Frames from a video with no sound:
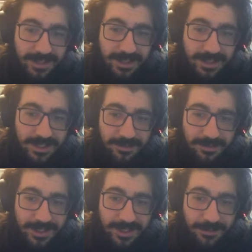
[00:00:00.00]
I just
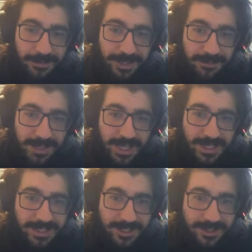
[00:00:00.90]
was hoping it would get
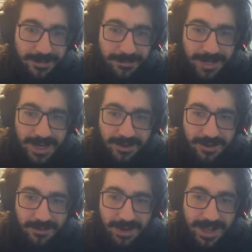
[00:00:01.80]
easier, but I don't
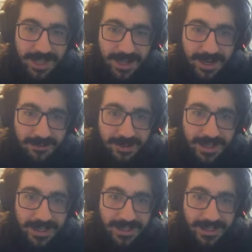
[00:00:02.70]
know why I thought it would.